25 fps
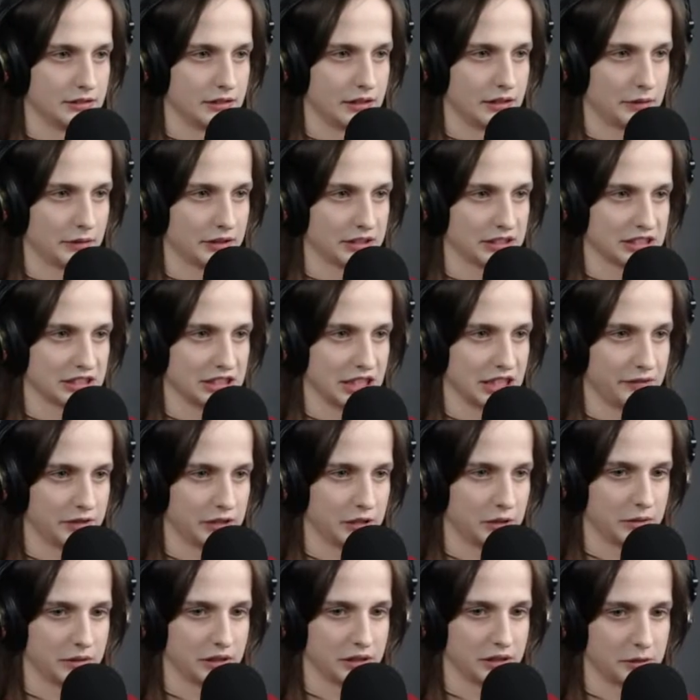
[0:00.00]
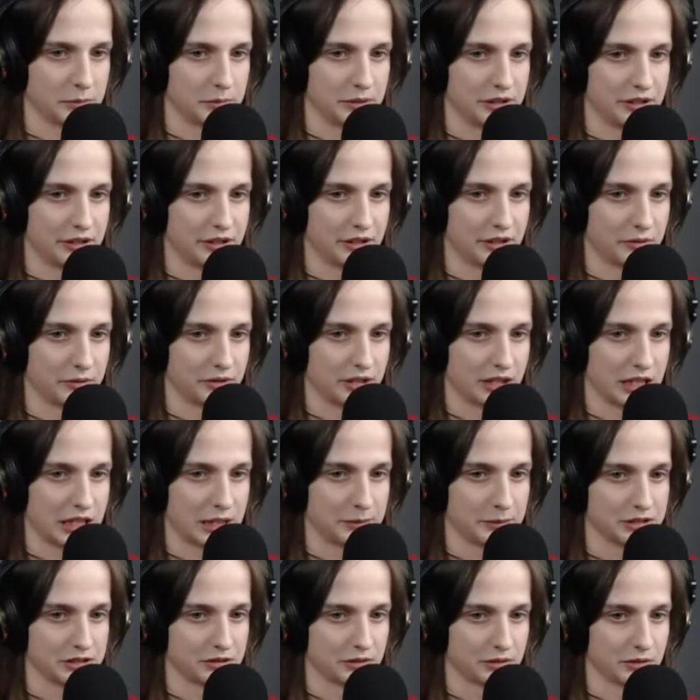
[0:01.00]
I'm gonna save load a little bit of
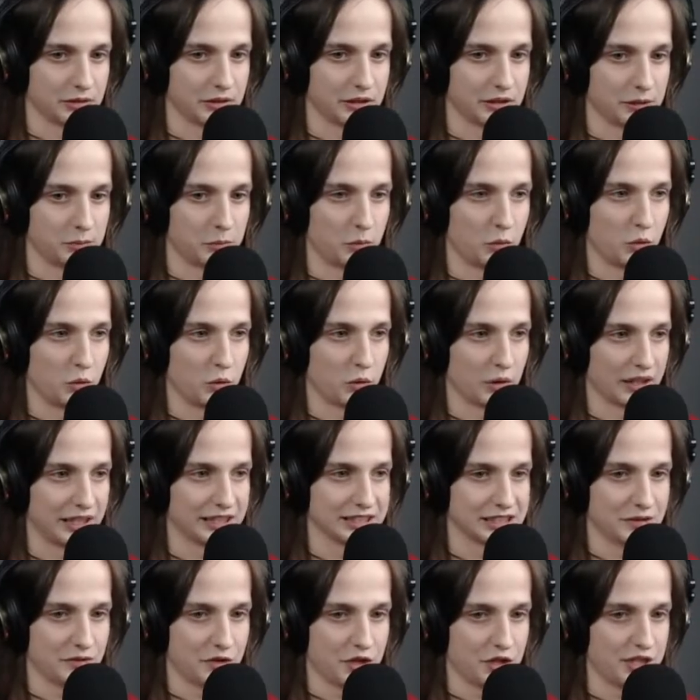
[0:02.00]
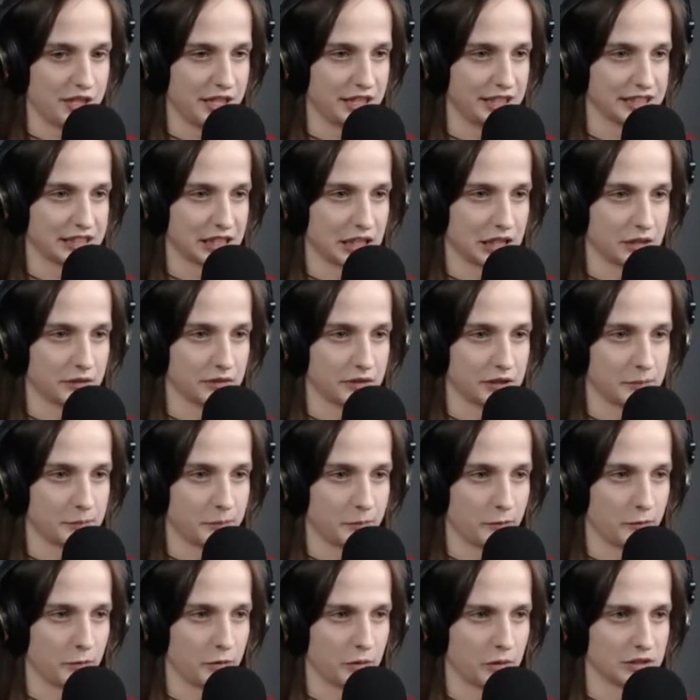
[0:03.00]
times in order to get more SMG nades out of him.
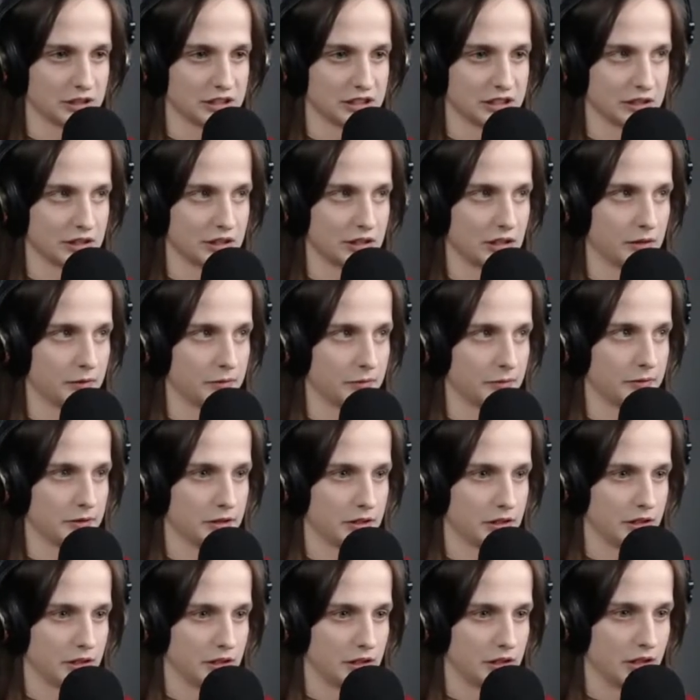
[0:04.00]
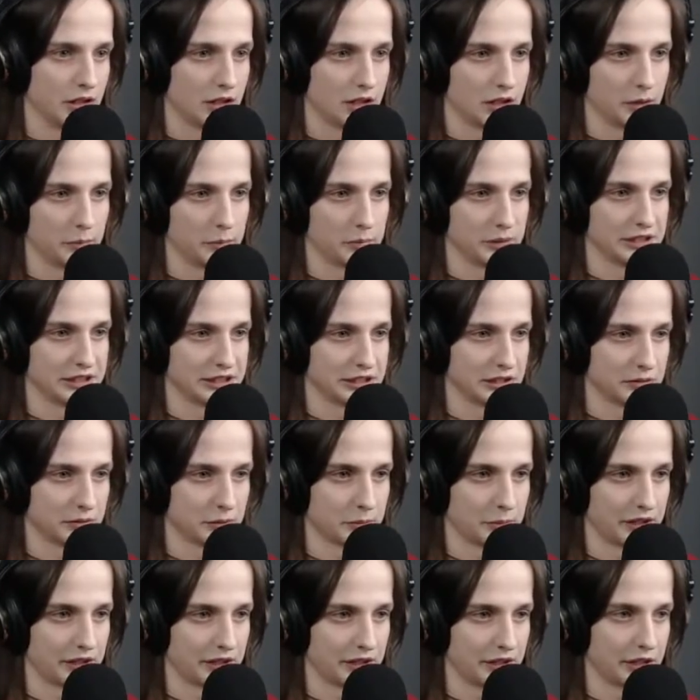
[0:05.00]
4 is not enough. I'll place the crit
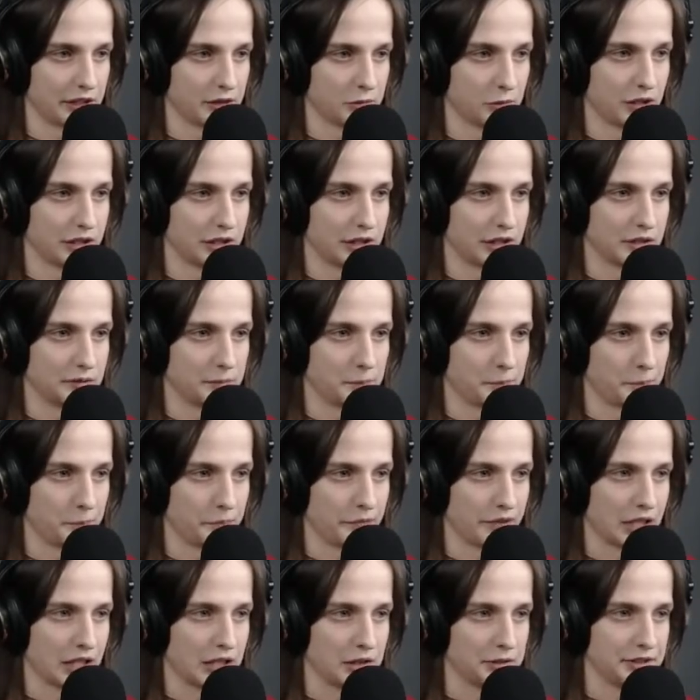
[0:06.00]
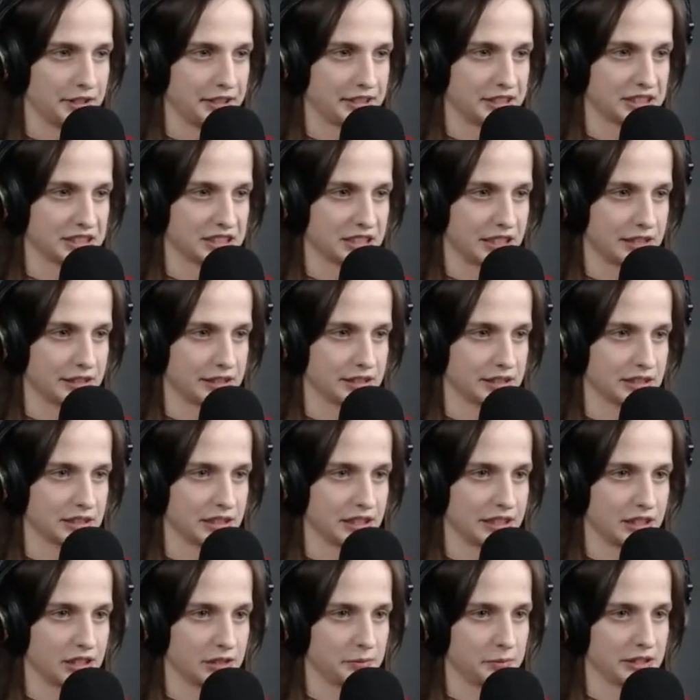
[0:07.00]
mine here, why not? I'll take the scientist
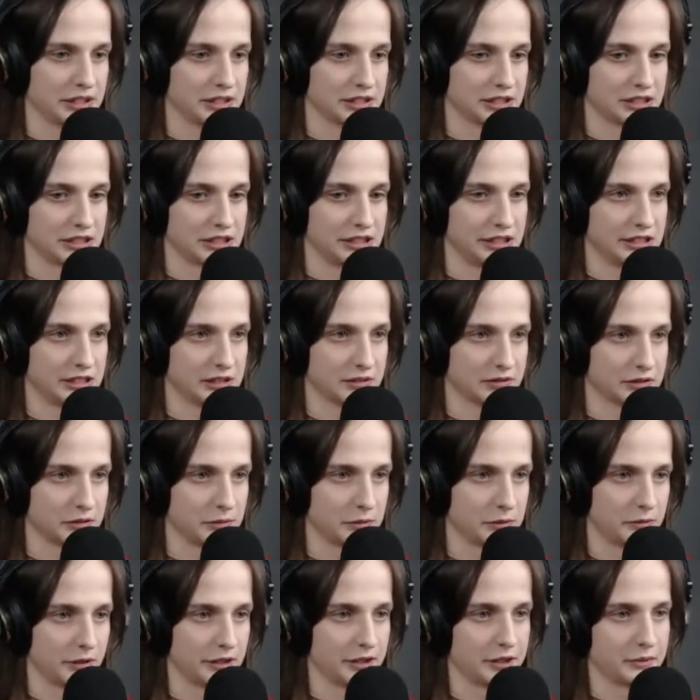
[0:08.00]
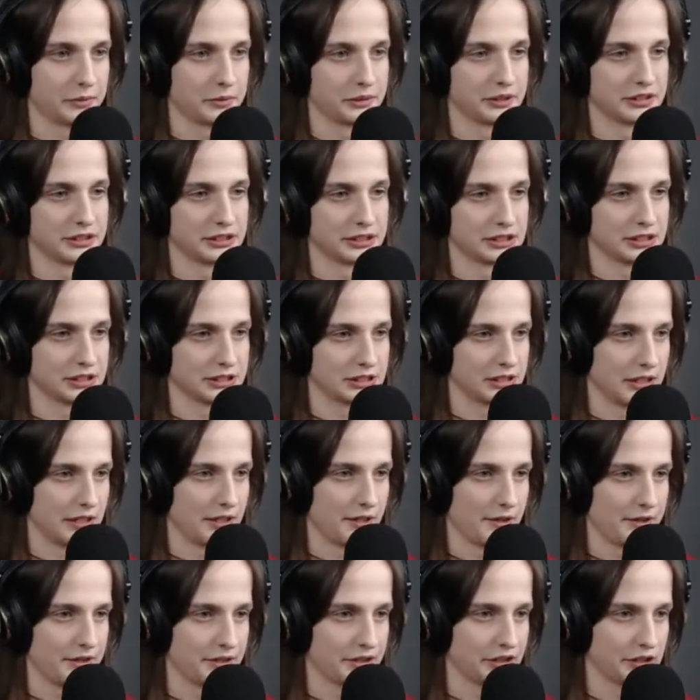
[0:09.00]
later because it's easier for me if I do it
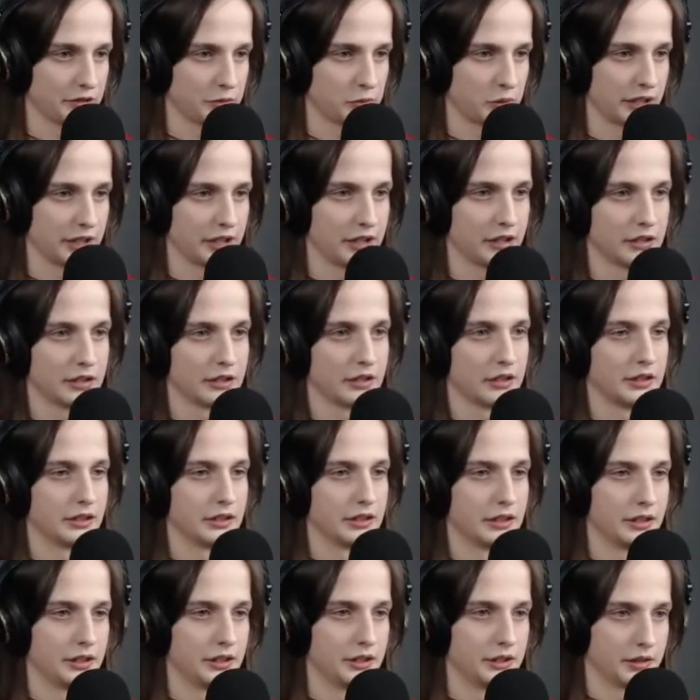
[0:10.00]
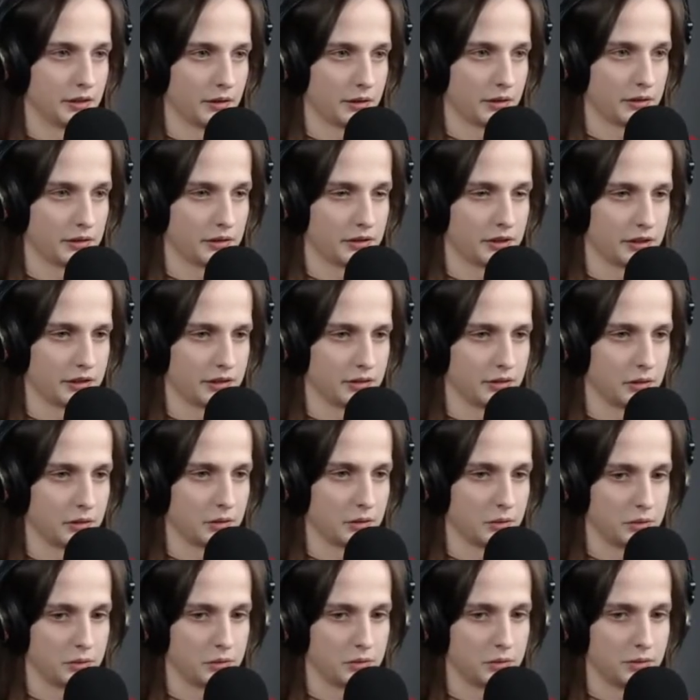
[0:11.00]
this way. In order to kill
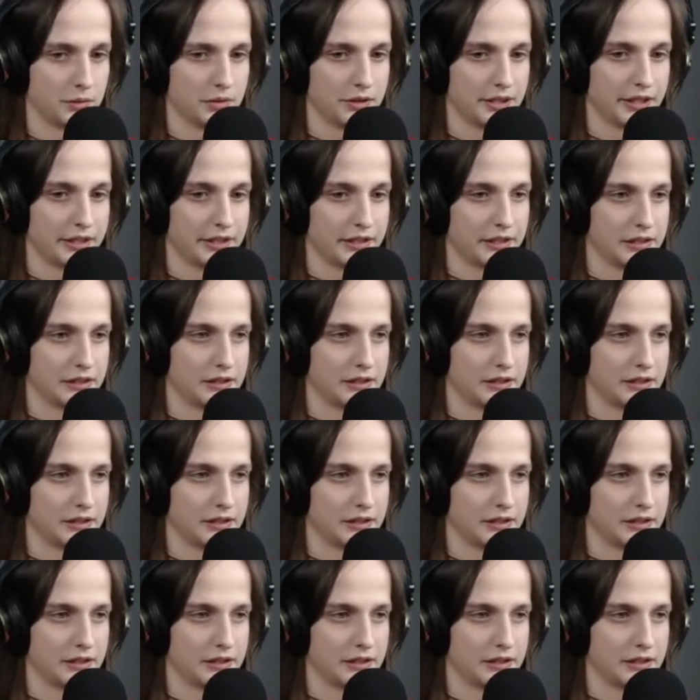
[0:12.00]
all that...